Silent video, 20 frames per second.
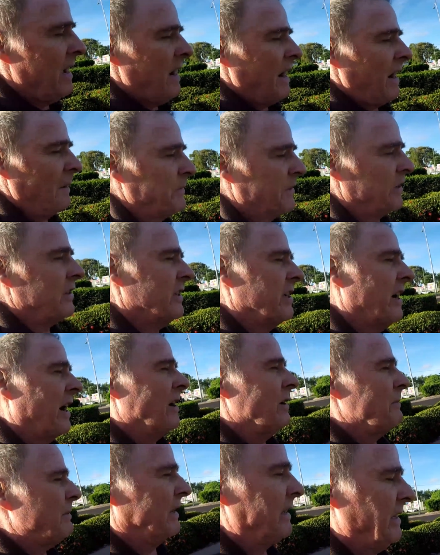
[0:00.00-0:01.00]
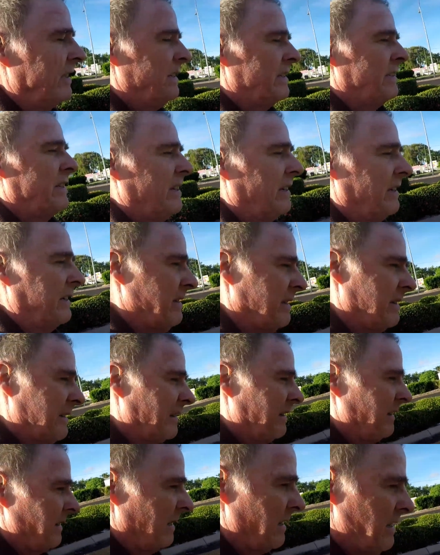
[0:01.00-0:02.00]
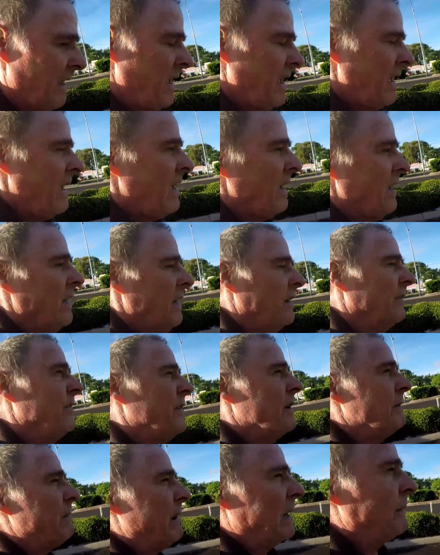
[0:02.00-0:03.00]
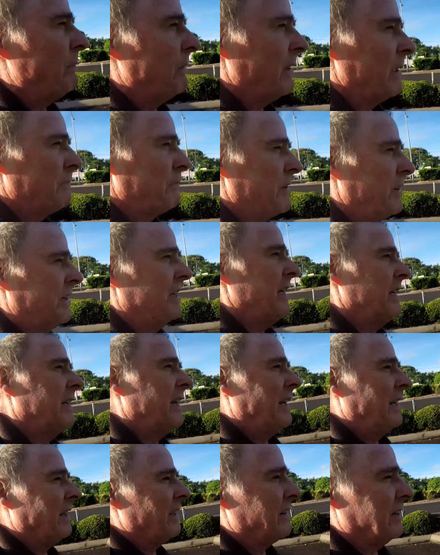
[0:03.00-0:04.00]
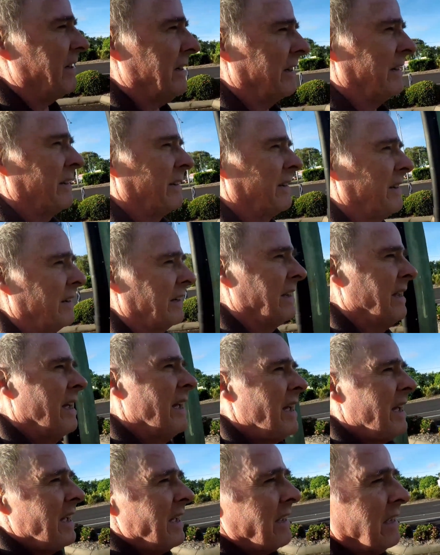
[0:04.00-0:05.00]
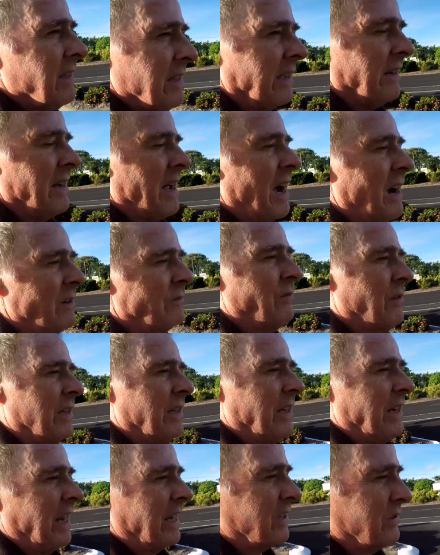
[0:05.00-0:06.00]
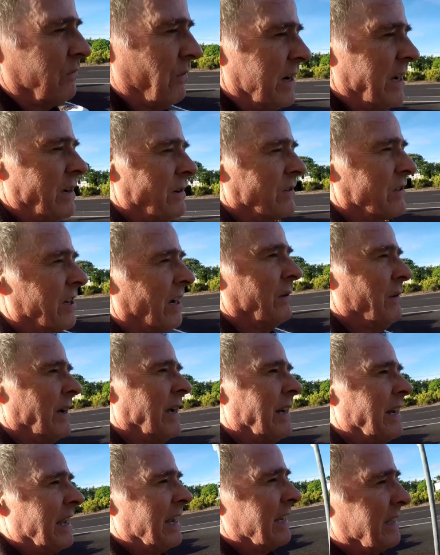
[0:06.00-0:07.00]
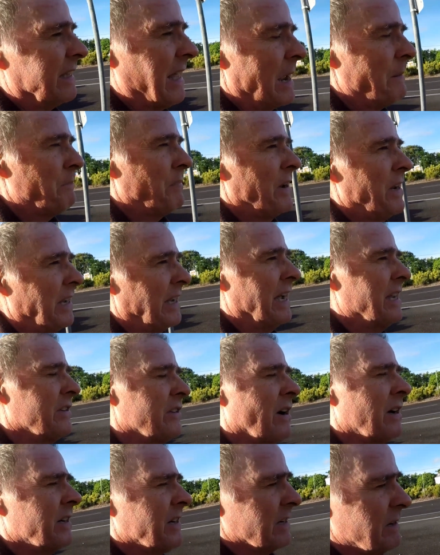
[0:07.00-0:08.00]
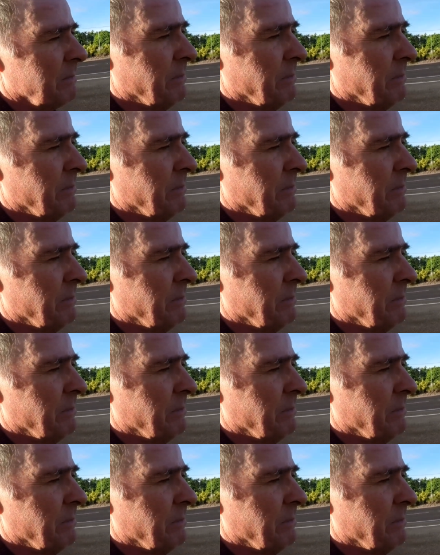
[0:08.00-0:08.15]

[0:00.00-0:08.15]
I'm just hoping that a few people are predicting that hopefully in the next week or so we're going to hit that peak, as I did